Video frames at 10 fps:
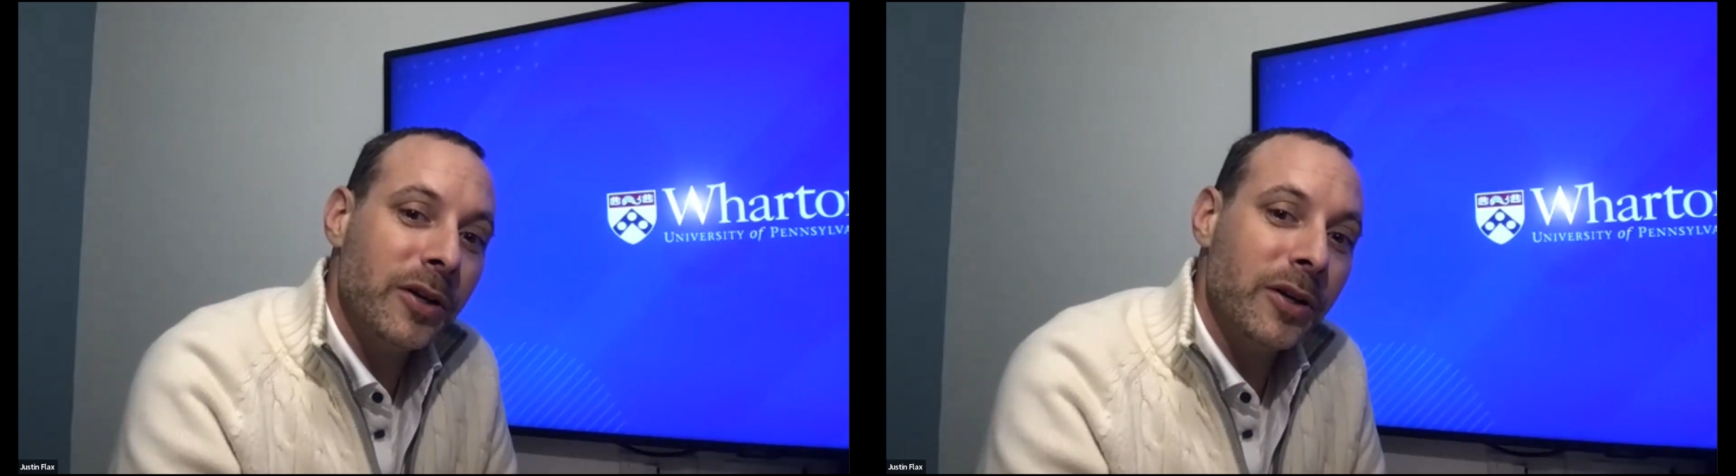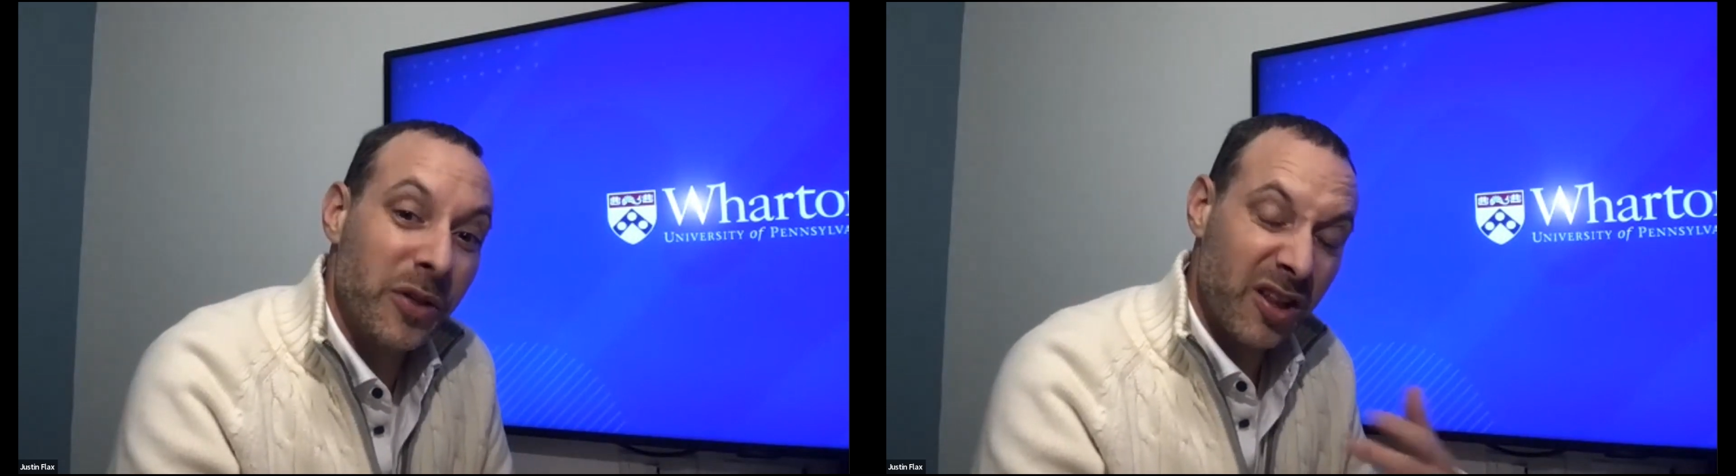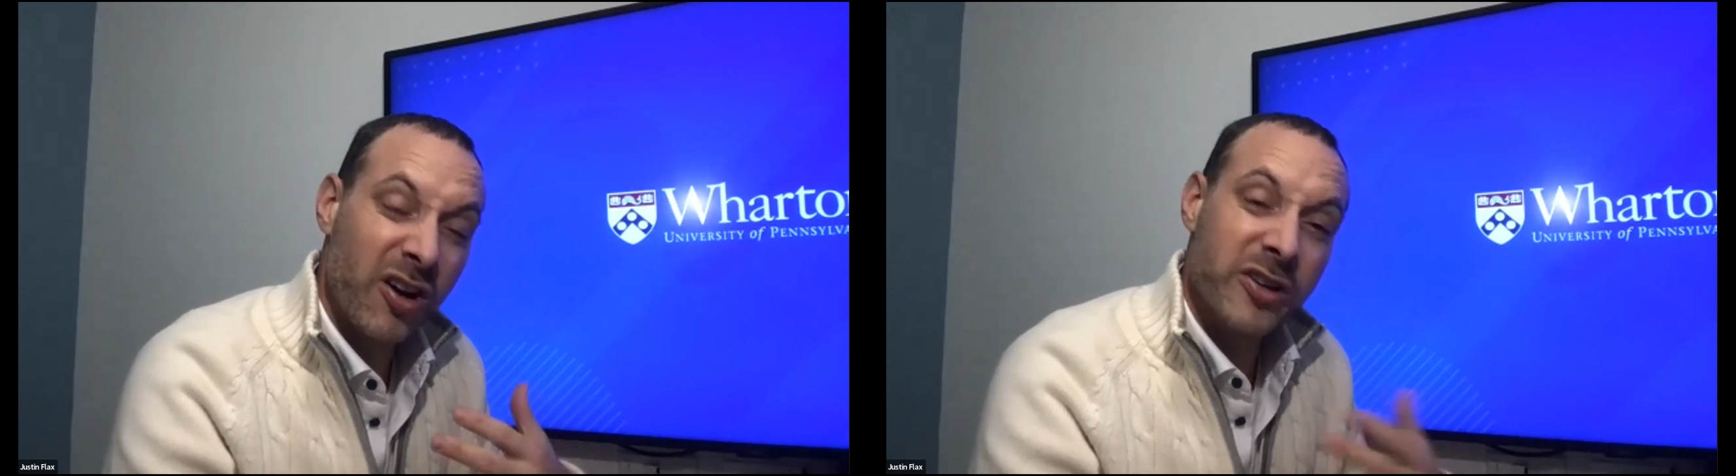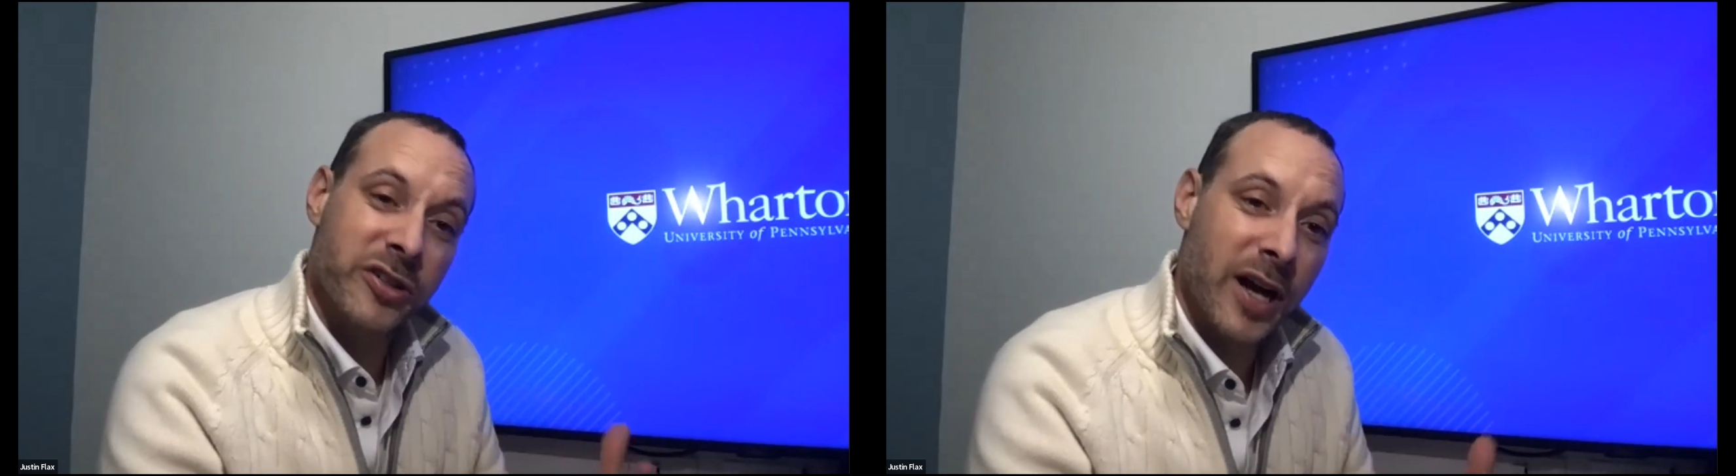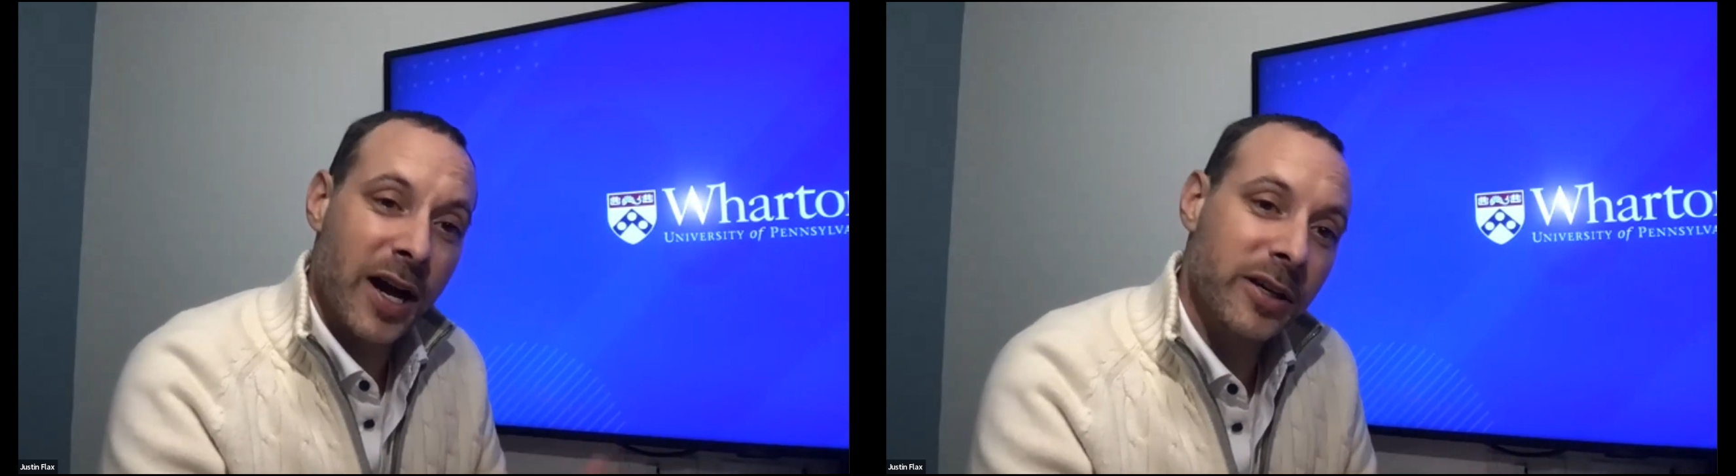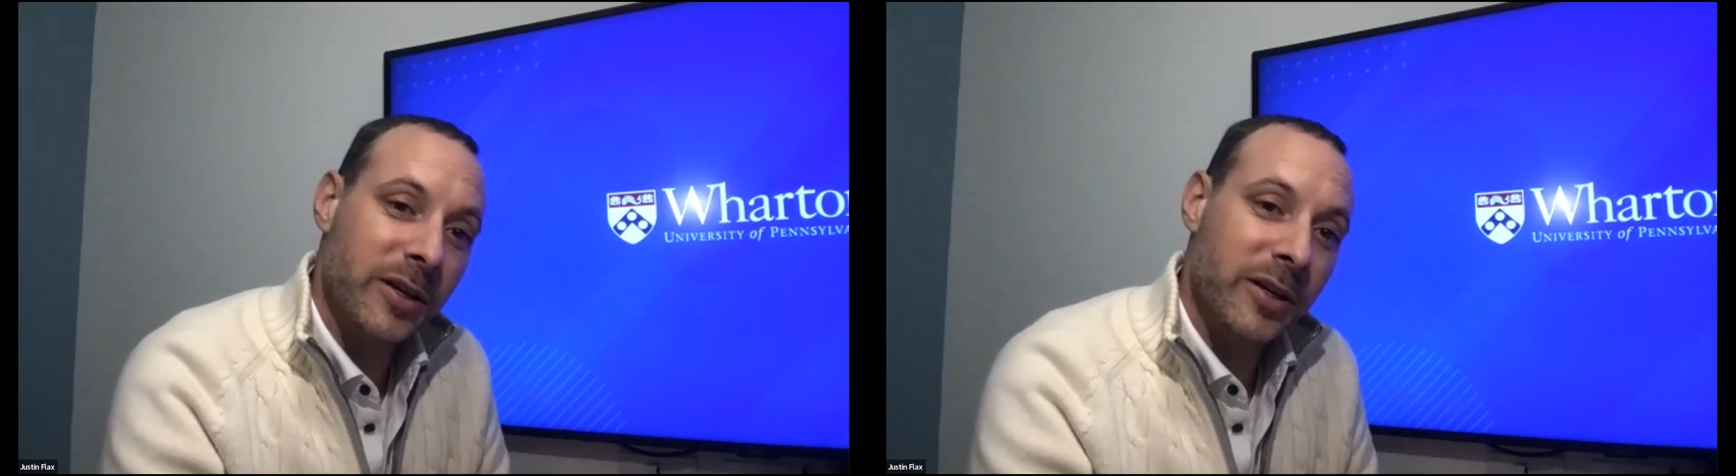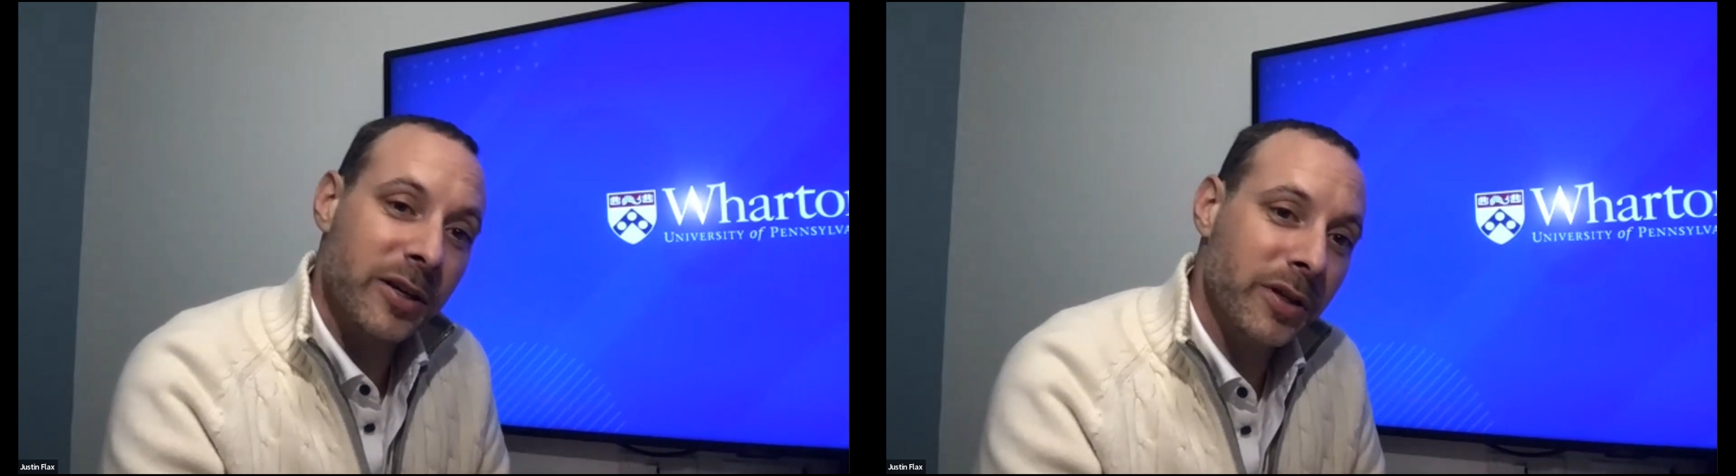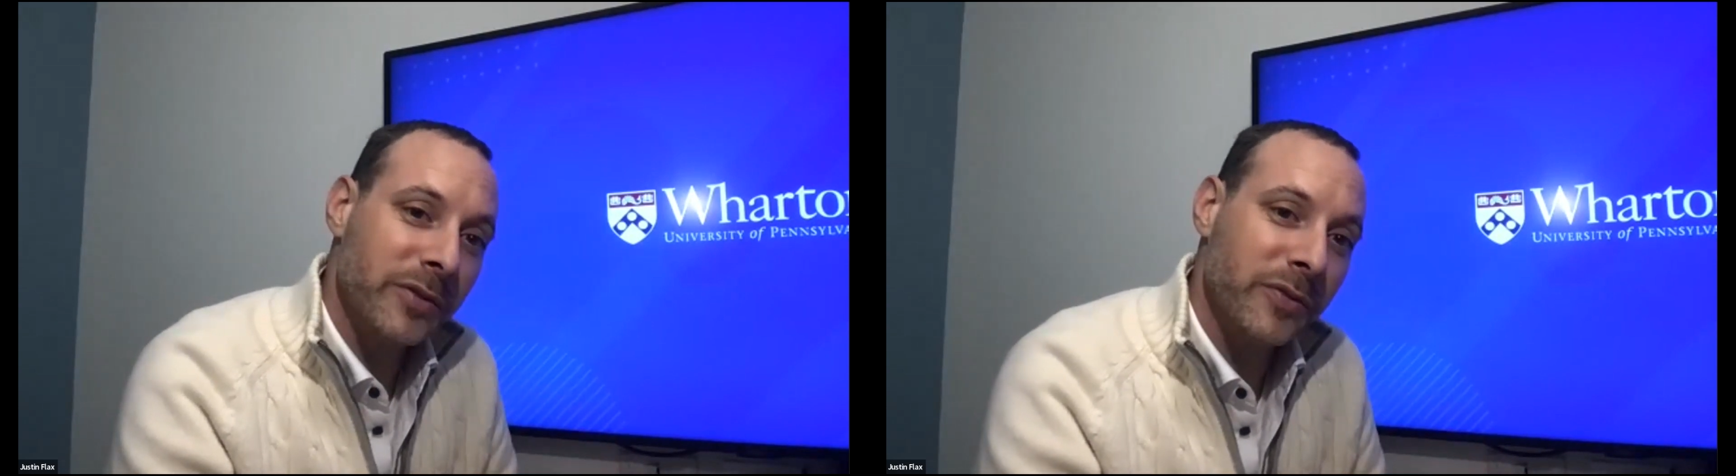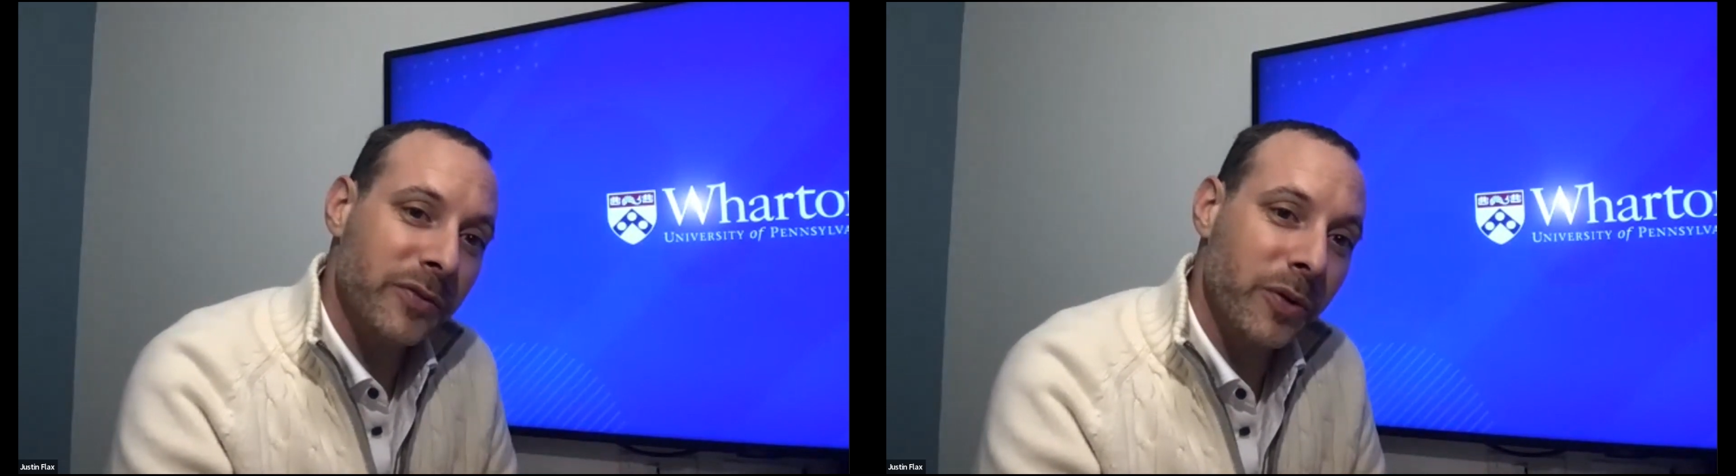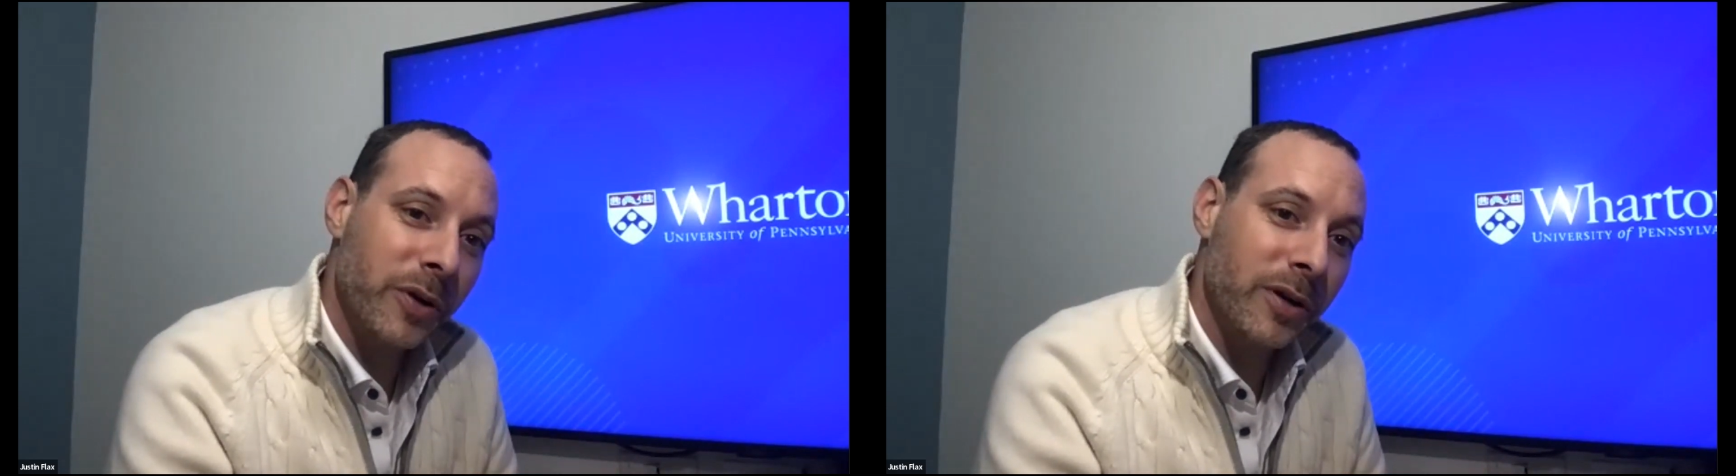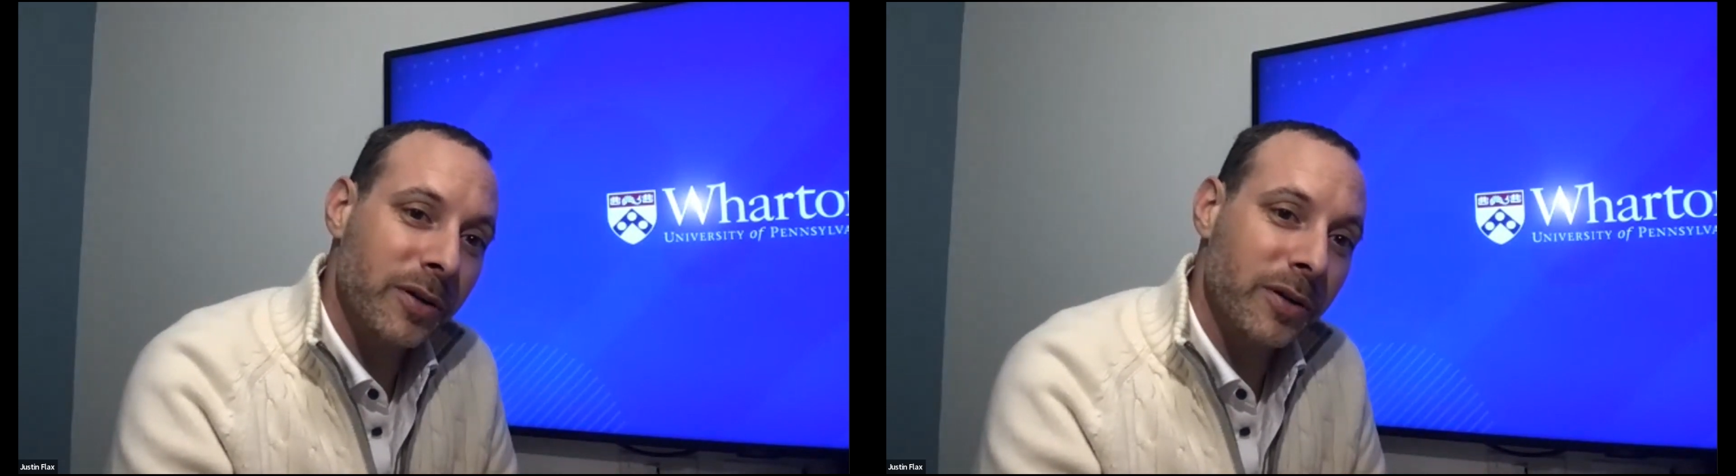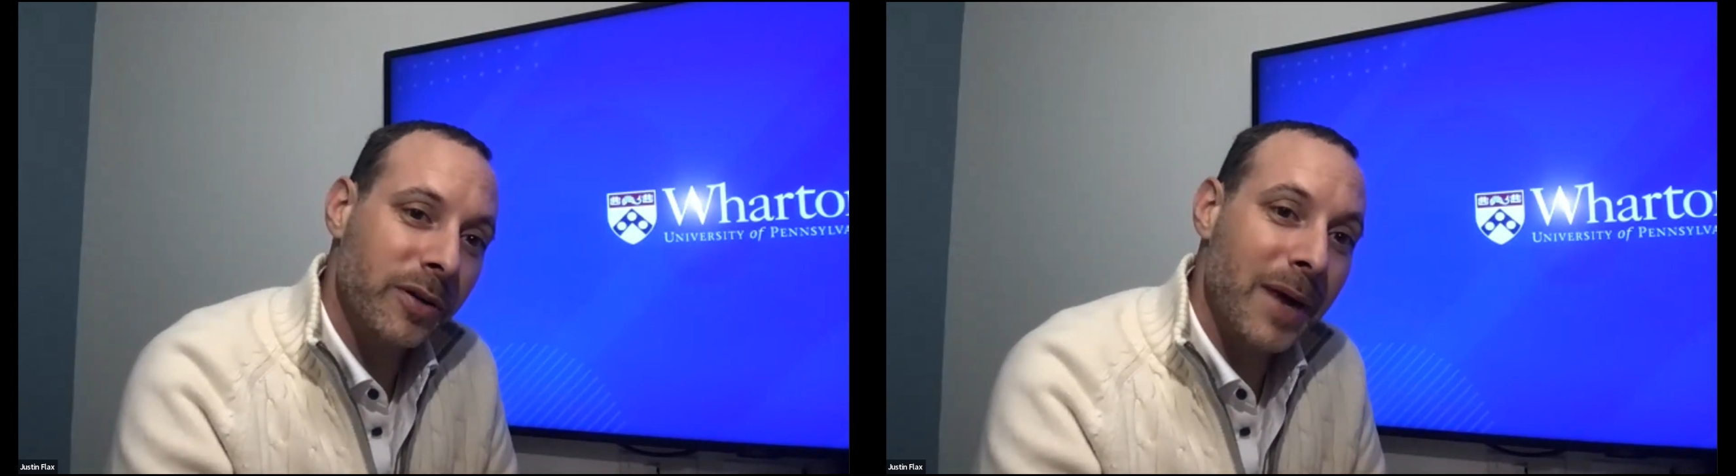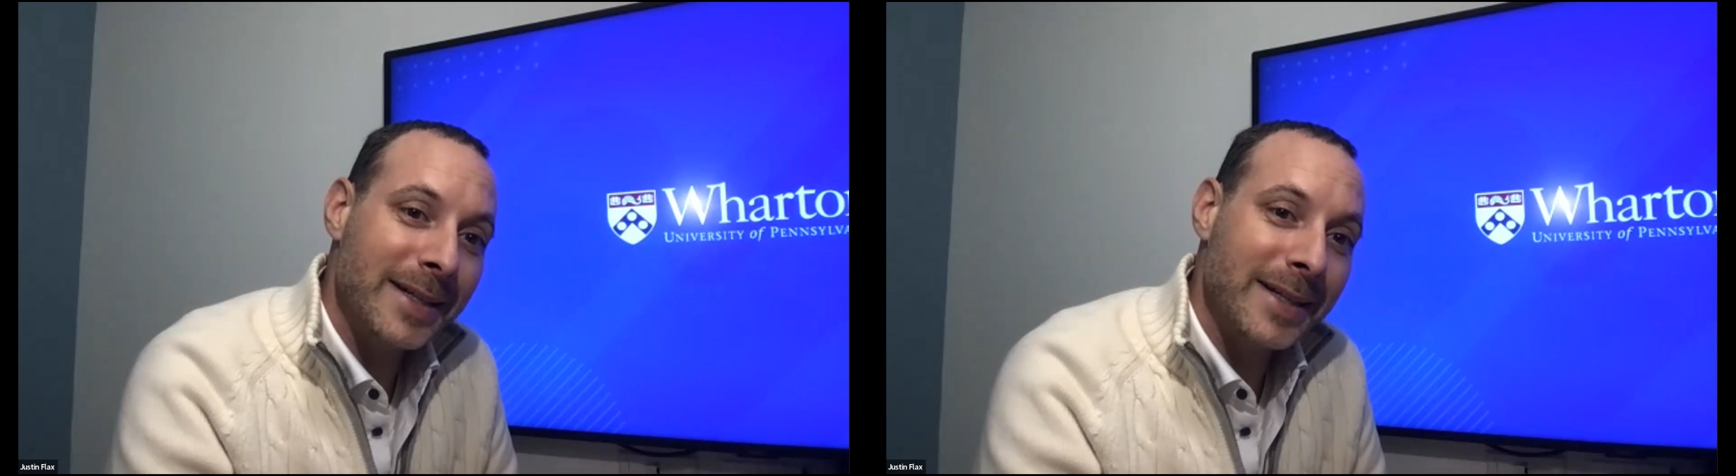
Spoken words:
the larger document is for